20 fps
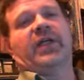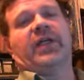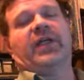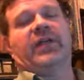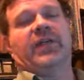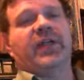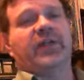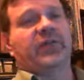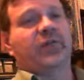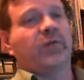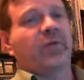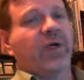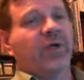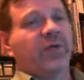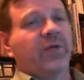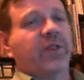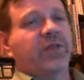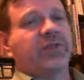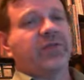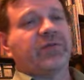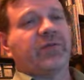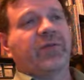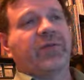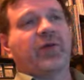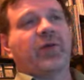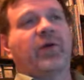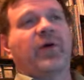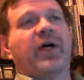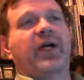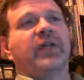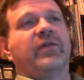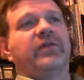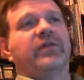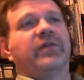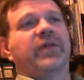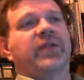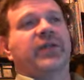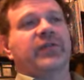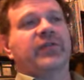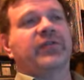And that's one reason for the quiet
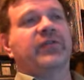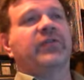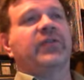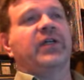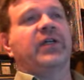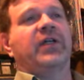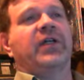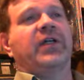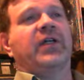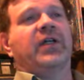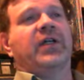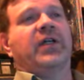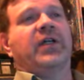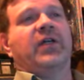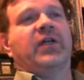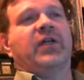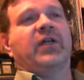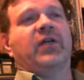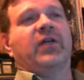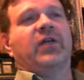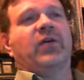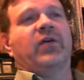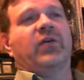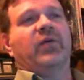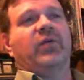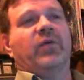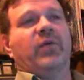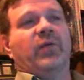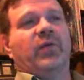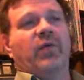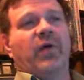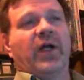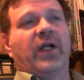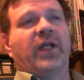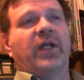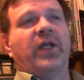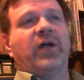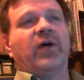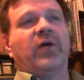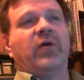phase. We want
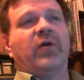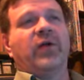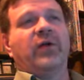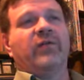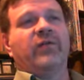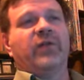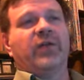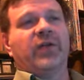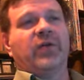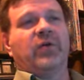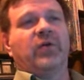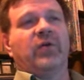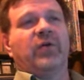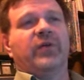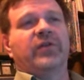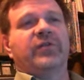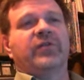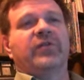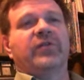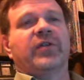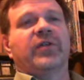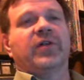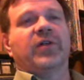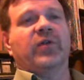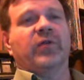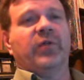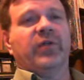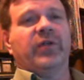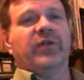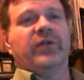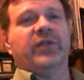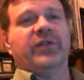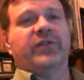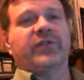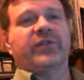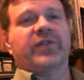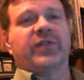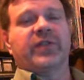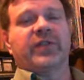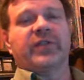to know if the goals are
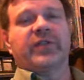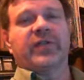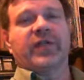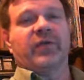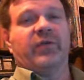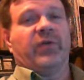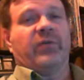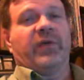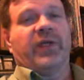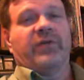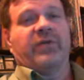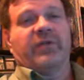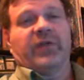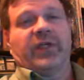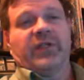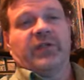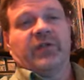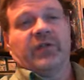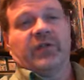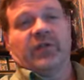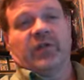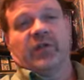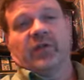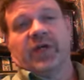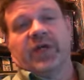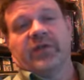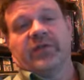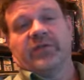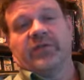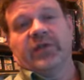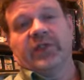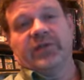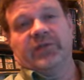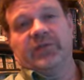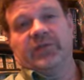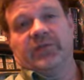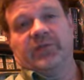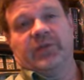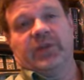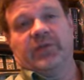realistic. And we may find during the quiet phase
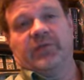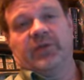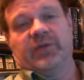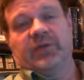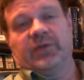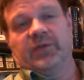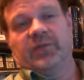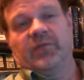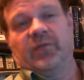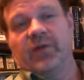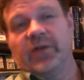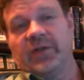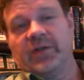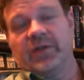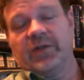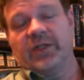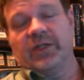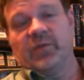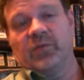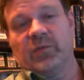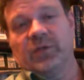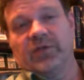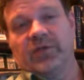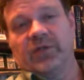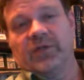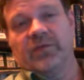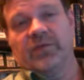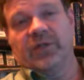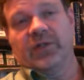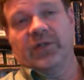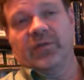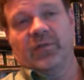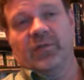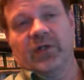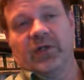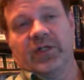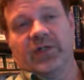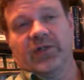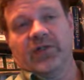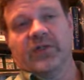that people are completely unwilling to fund
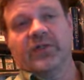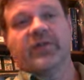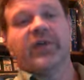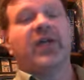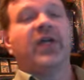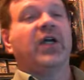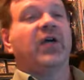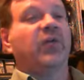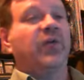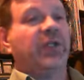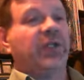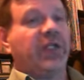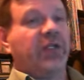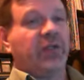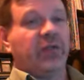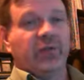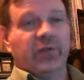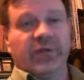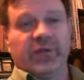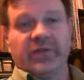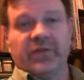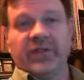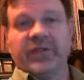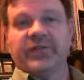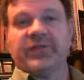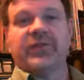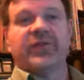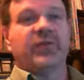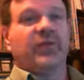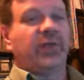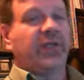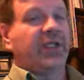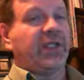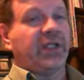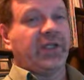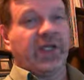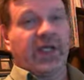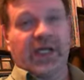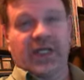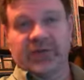the project. We need to revisit it. We
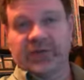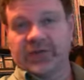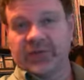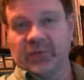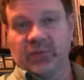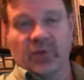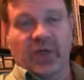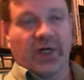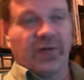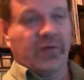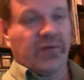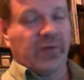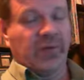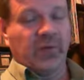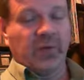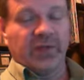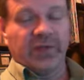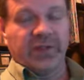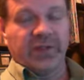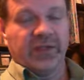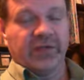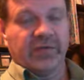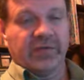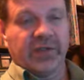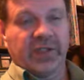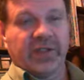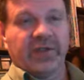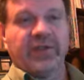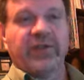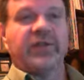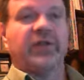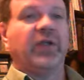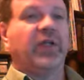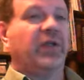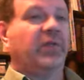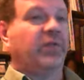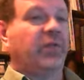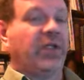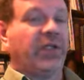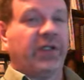need to ask them why they're unwilling to fund it,
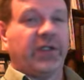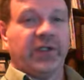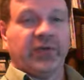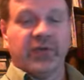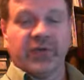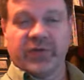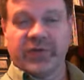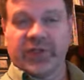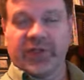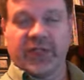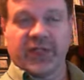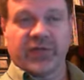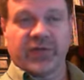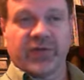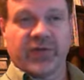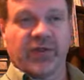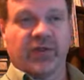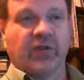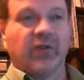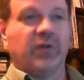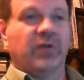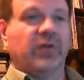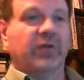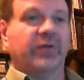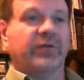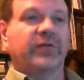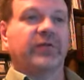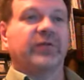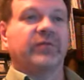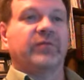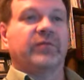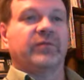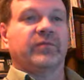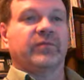and we need to change the goals.